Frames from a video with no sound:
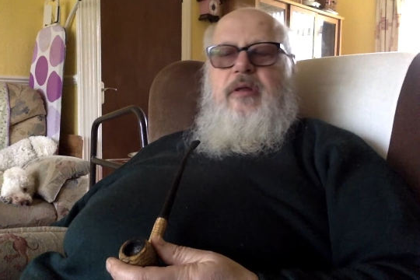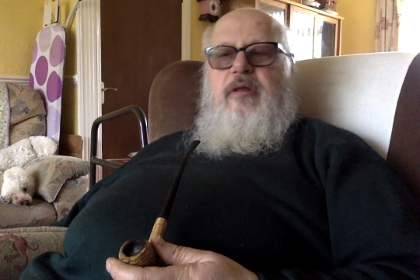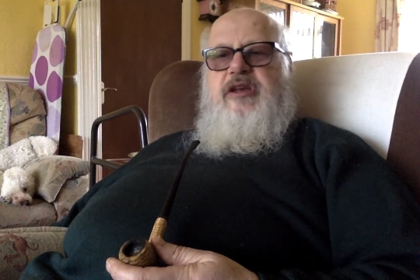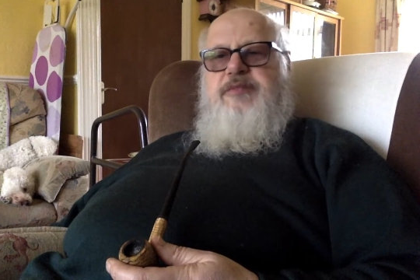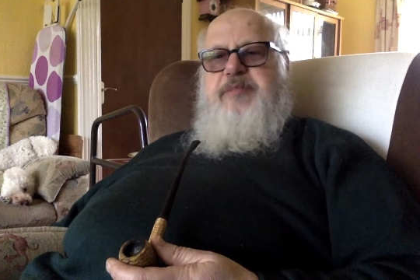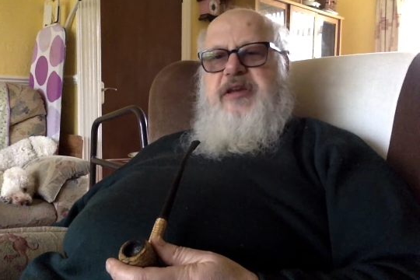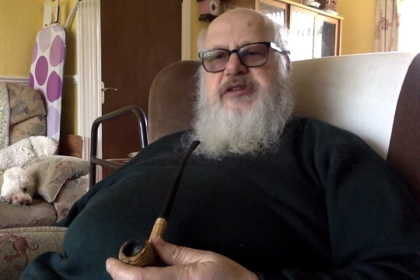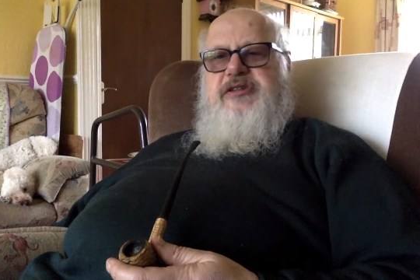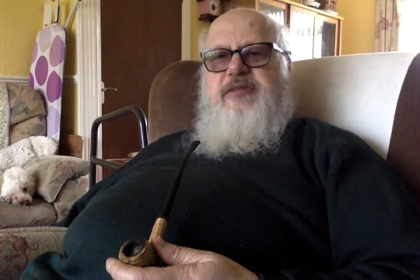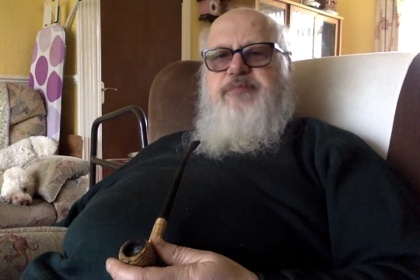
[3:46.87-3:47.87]
these
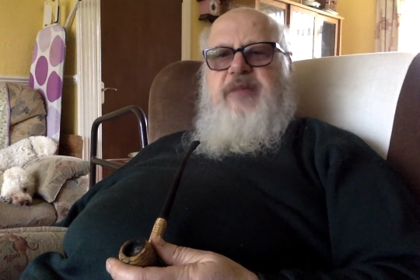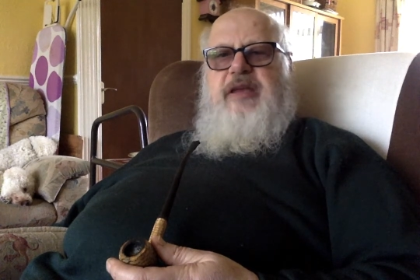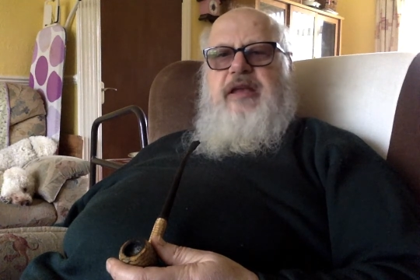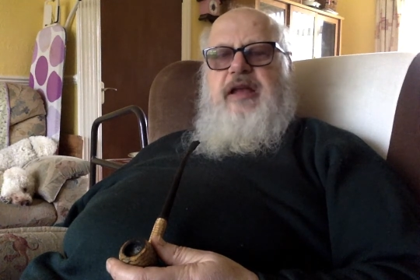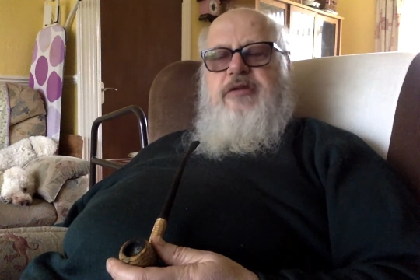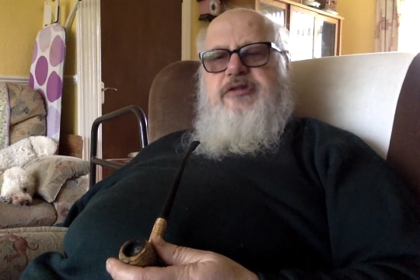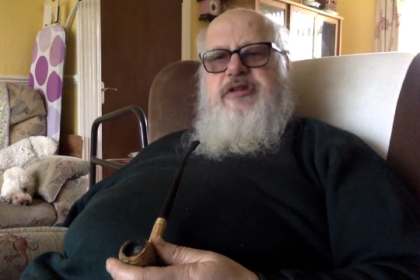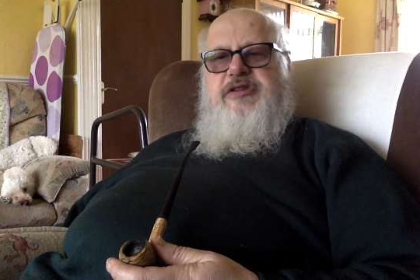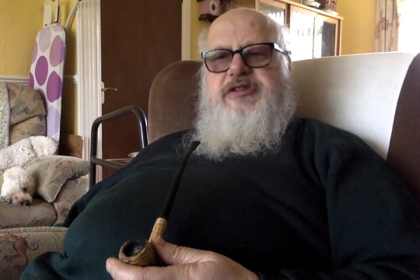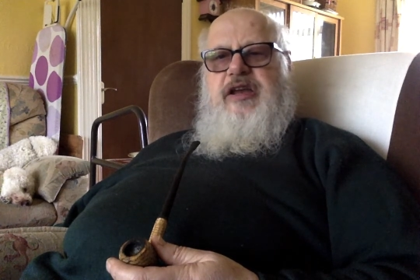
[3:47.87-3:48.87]
pieces of meat nailed
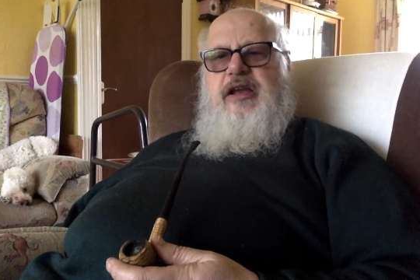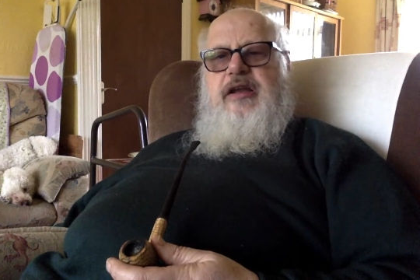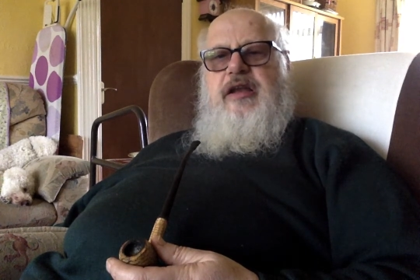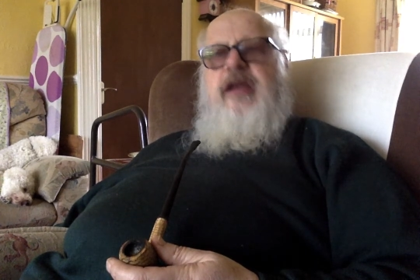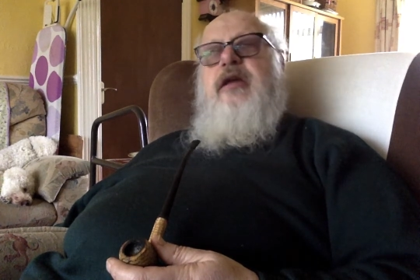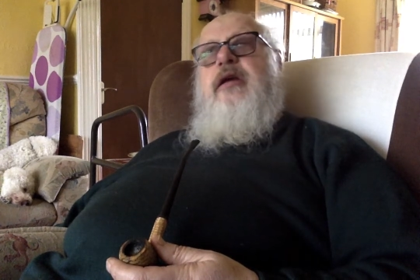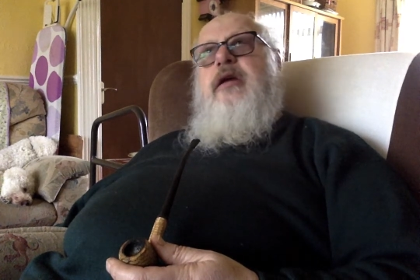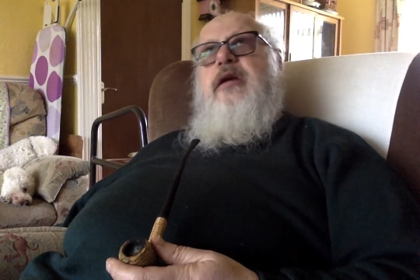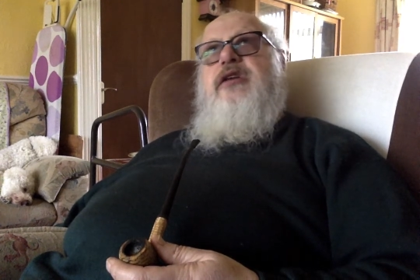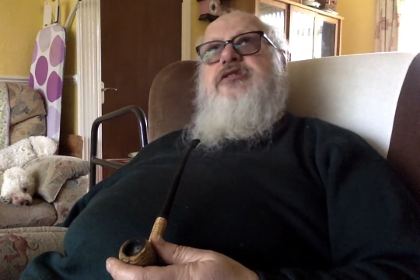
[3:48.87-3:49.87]
to the ceiling. And
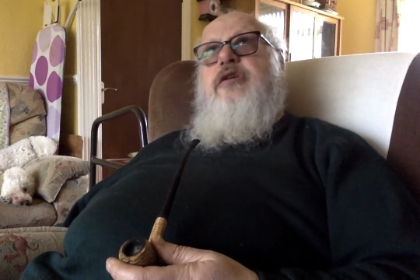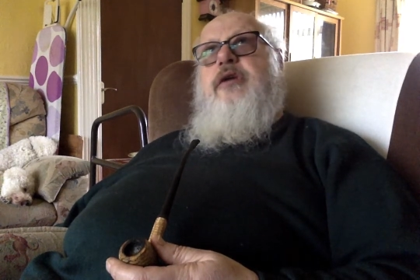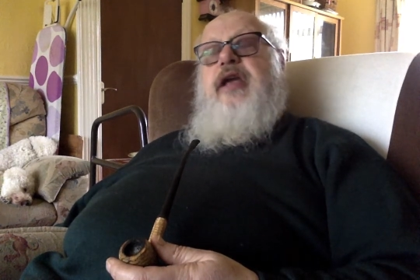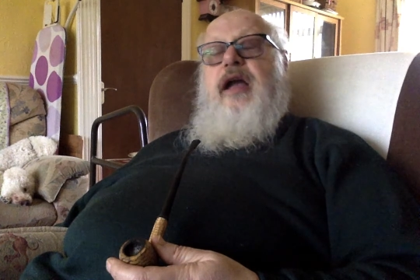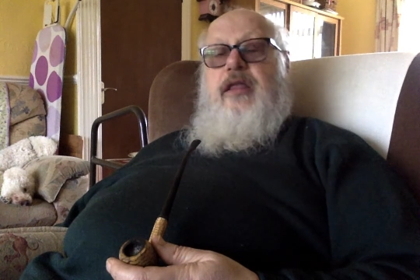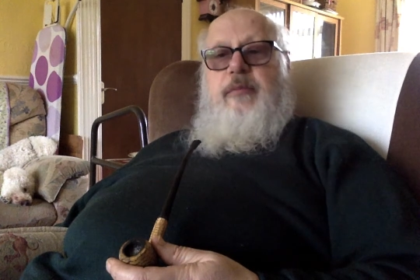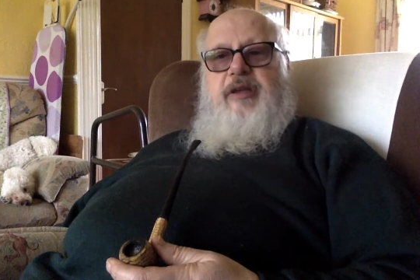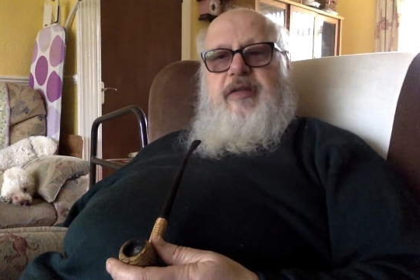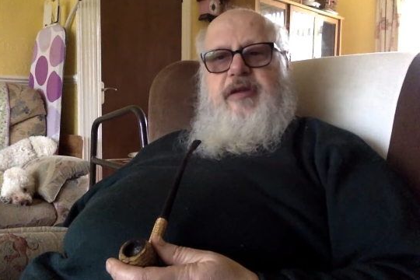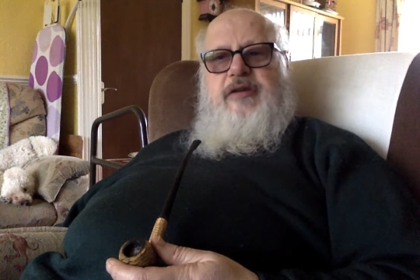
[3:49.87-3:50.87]
he's looking at them
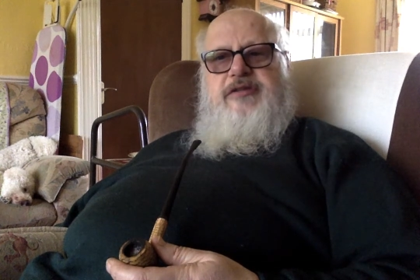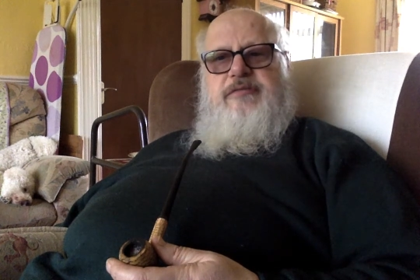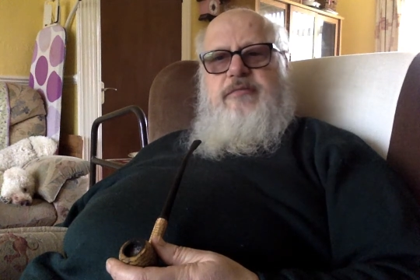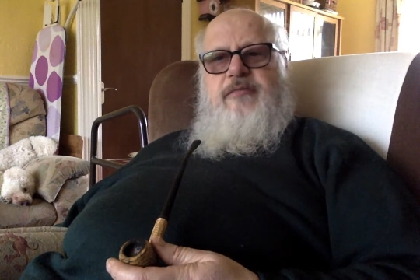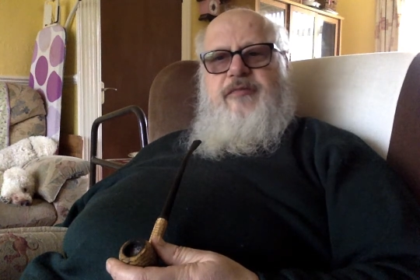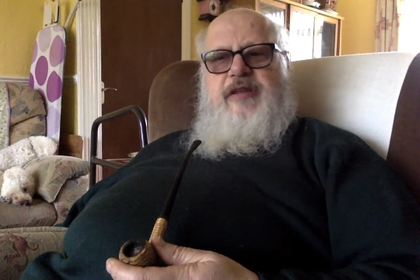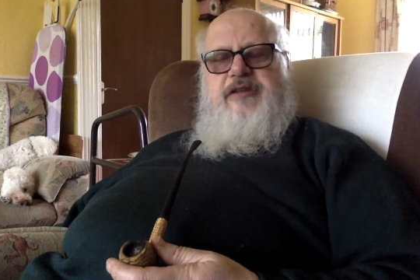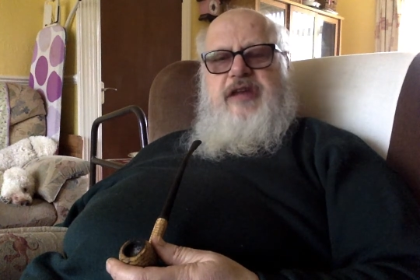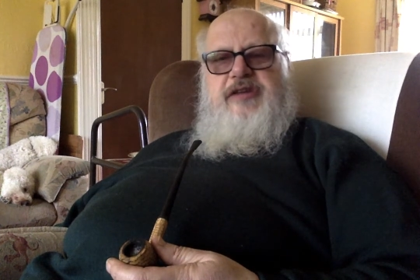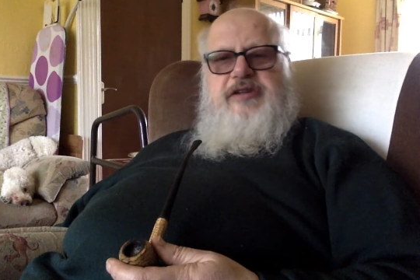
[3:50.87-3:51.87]
and he thinks,
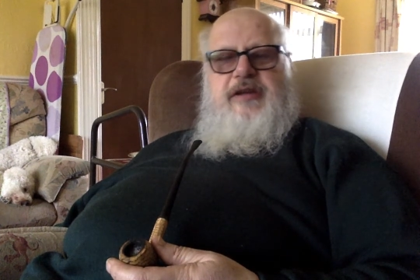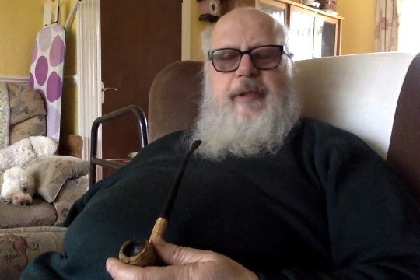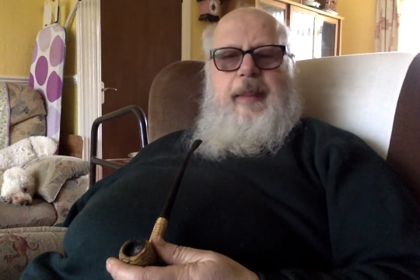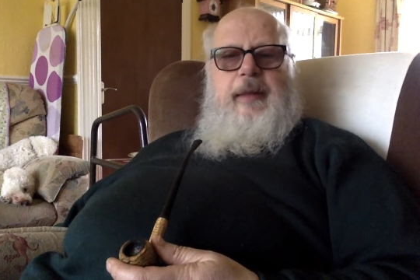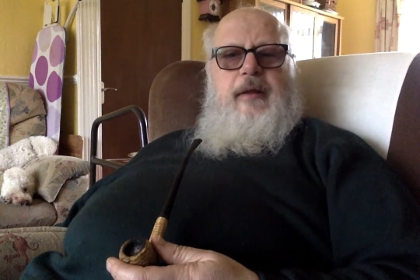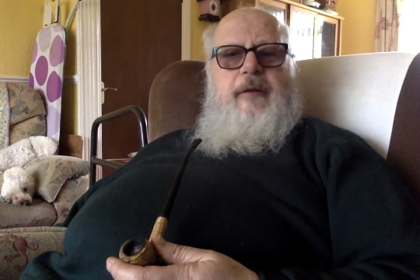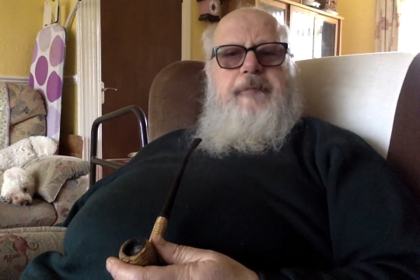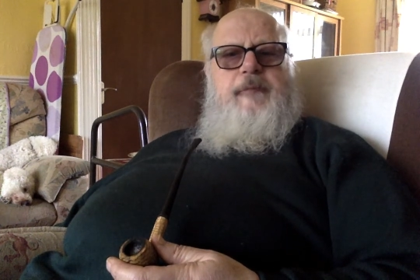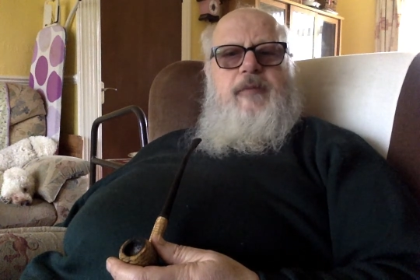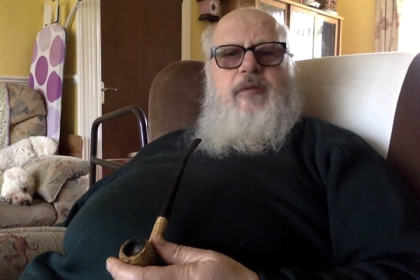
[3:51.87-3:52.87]
fantastic,
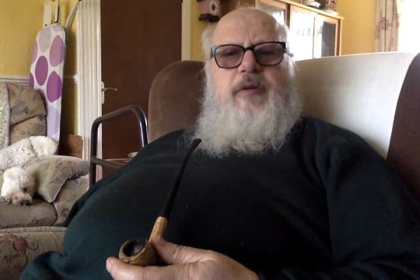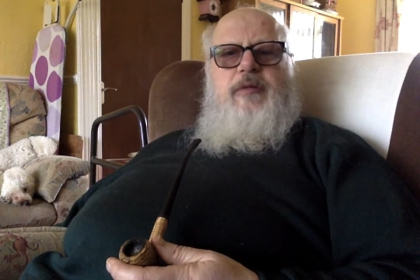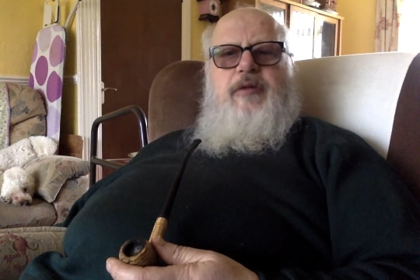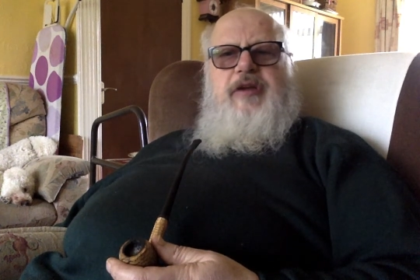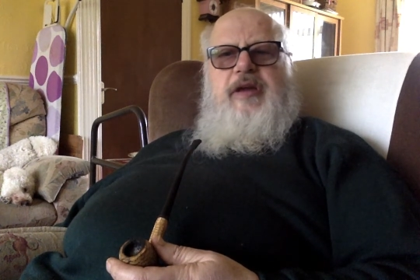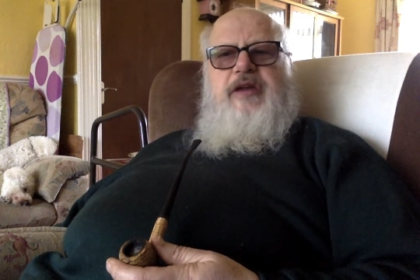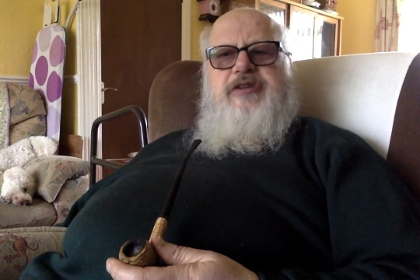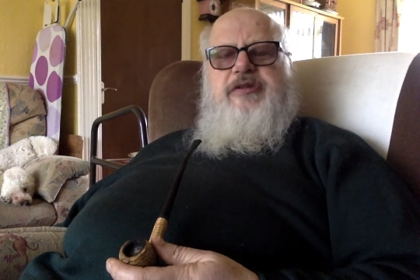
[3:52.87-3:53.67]
I wonder what it is.